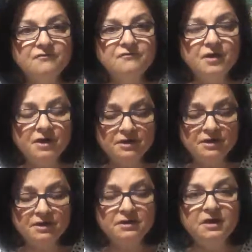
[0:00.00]

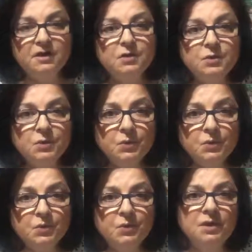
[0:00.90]
finding the
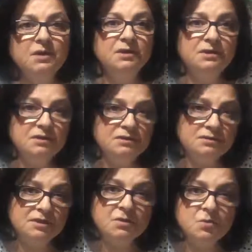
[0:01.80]
who,
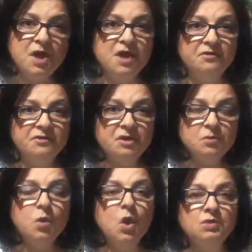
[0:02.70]
the where,
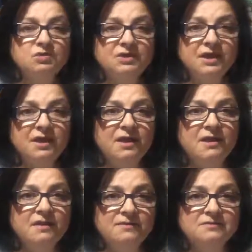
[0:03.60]
the what,
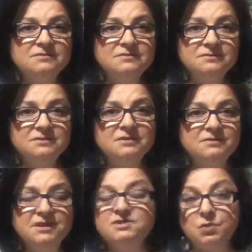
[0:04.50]
and
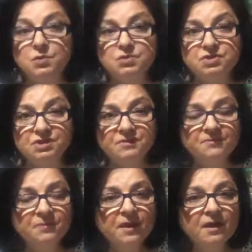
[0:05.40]
the solution.